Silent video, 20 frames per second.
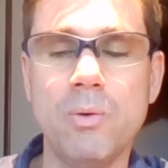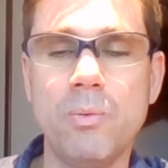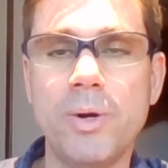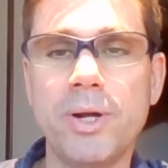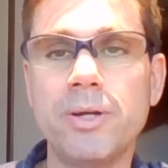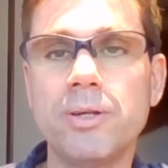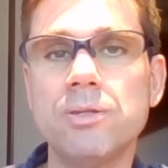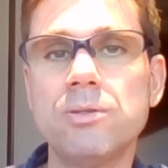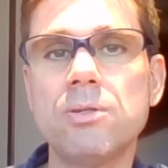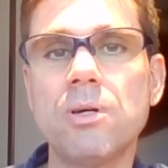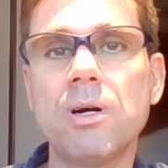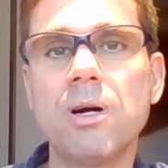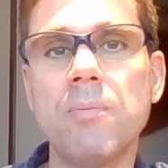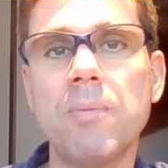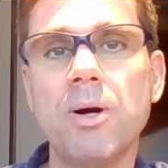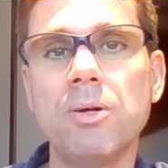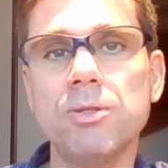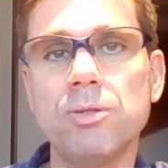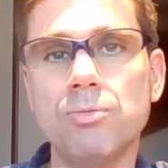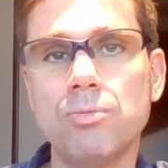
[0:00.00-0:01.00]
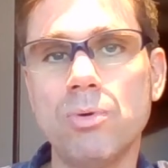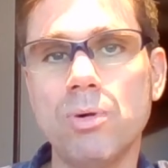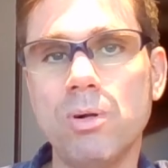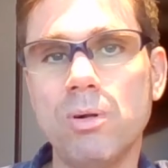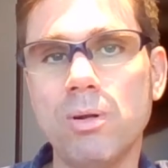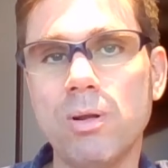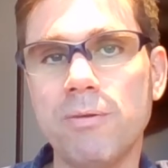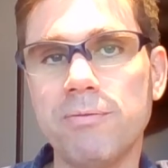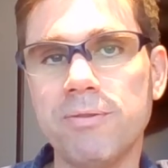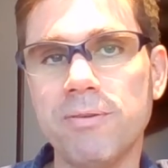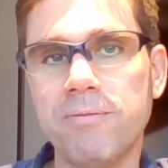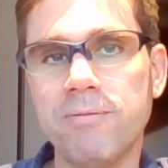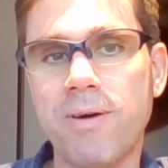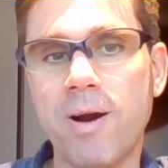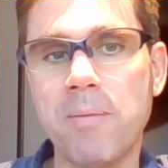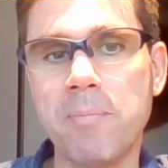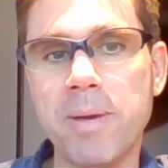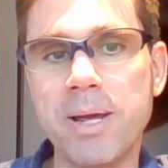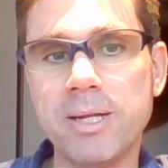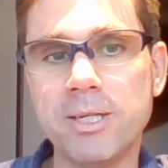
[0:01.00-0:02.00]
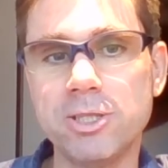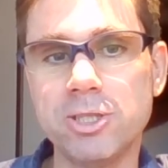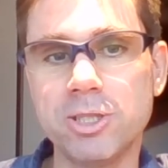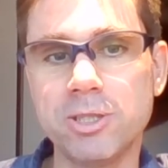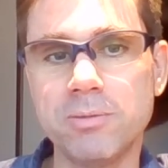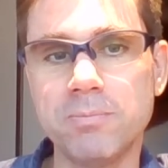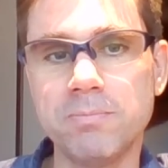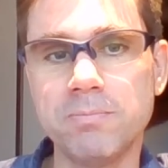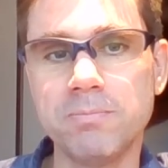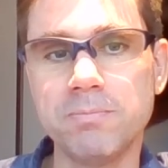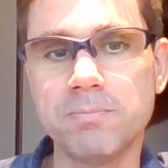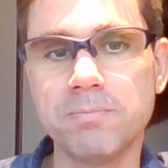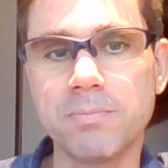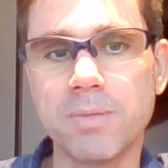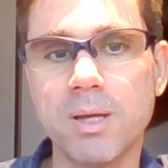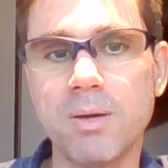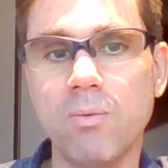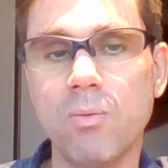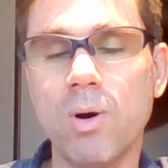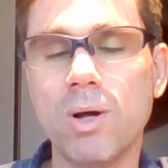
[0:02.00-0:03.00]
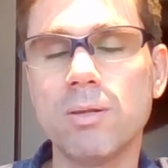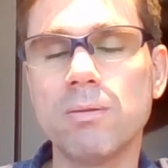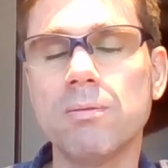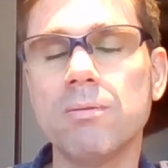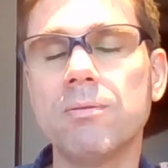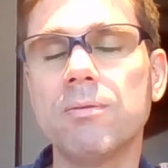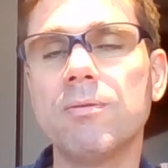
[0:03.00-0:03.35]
We're going to talk about the role of the farm manager and what